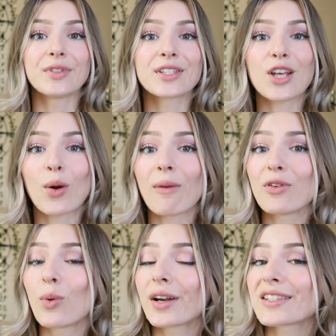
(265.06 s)
So if
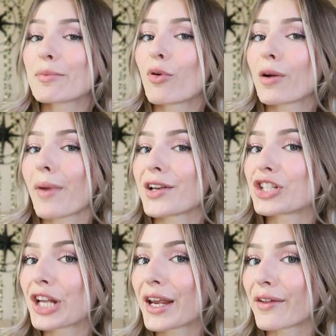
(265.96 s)
you want to support my
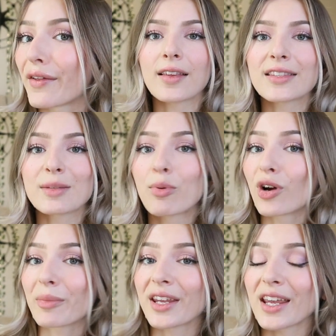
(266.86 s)
channel and
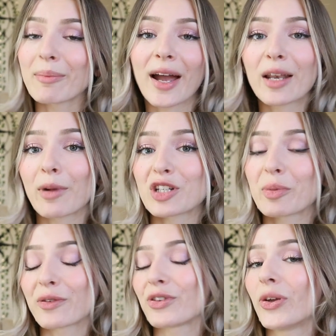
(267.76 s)
support me in buying a bunch of
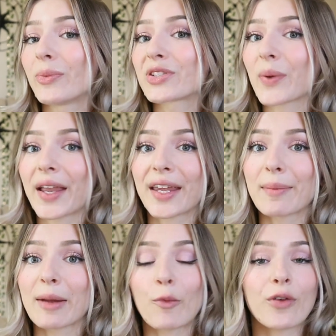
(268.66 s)
perfumes so I can
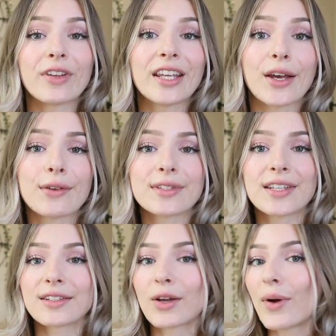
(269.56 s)
make more videos,
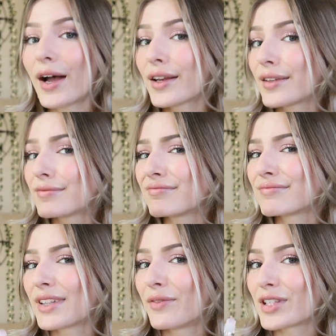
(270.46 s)
then go ahead
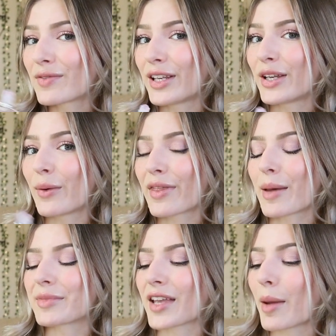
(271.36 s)
and give this video a
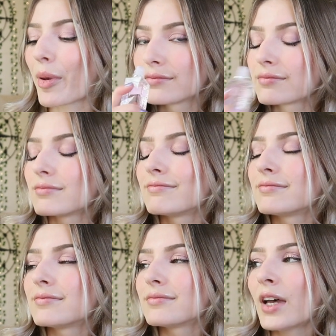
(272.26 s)
thumbs up.
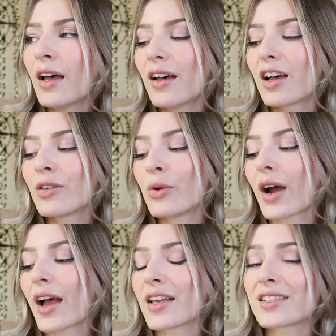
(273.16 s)
You
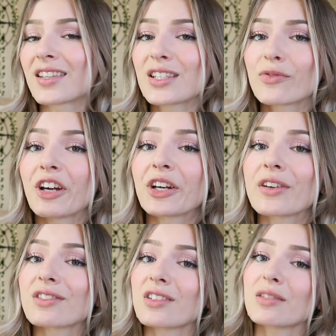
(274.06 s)
guys, this
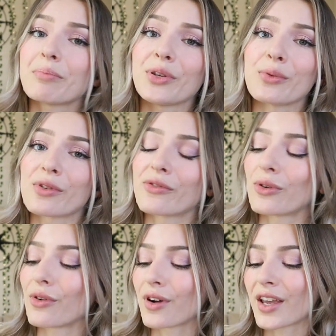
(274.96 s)
fragrance is
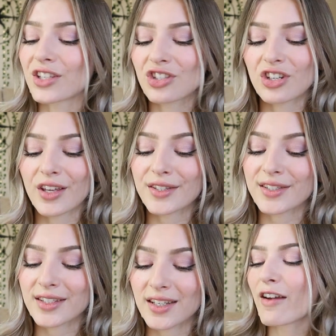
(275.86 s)
beautiful. It's
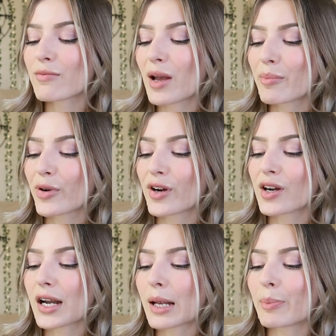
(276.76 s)
just, I
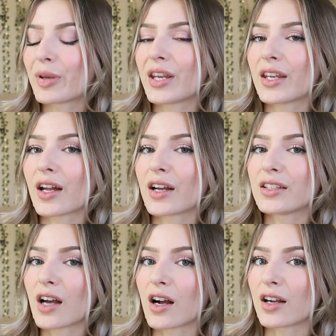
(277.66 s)
remember being a
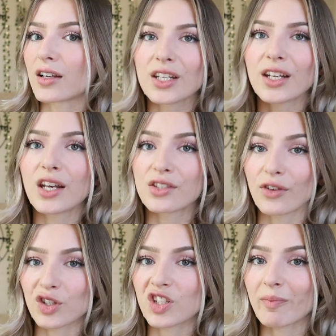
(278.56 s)
young teenage
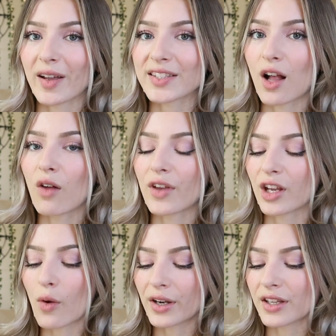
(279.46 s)
version of myself
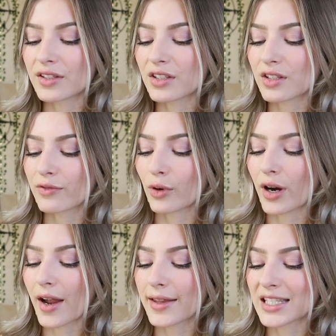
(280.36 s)
and going into
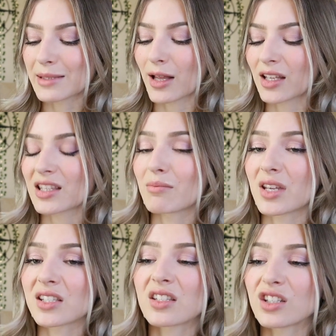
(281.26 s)
Sephora and smelling the
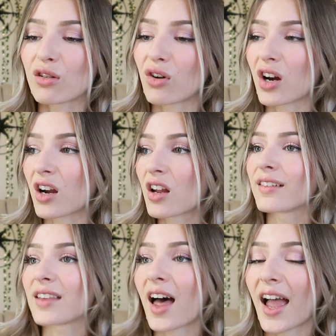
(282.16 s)
Miss Dior
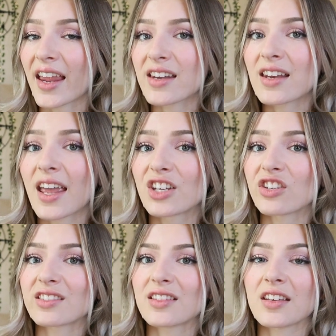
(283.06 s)
line and
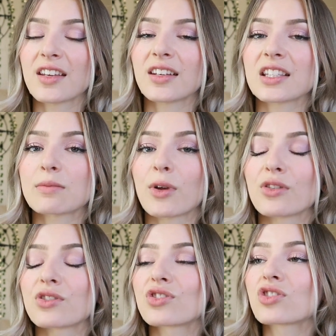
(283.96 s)
just thinking it
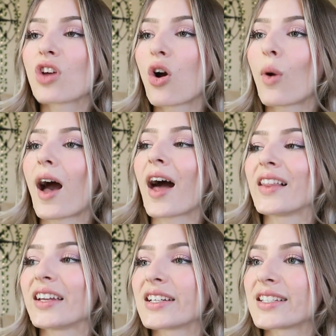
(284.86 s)
smelled so
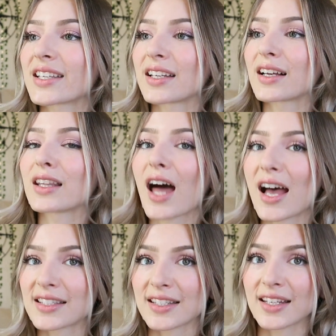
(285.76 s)
elegant and
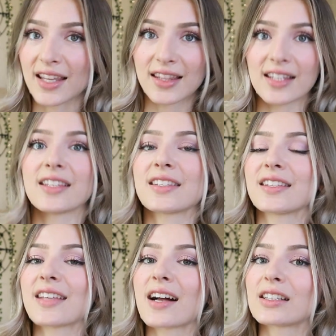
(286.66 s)
classy, and this is
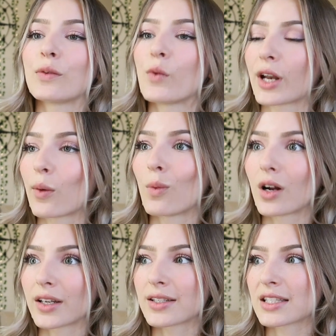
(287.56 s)
exactly what I
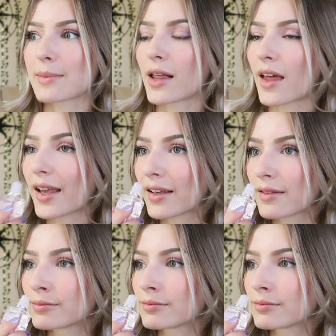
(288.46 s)
wanted to smell like.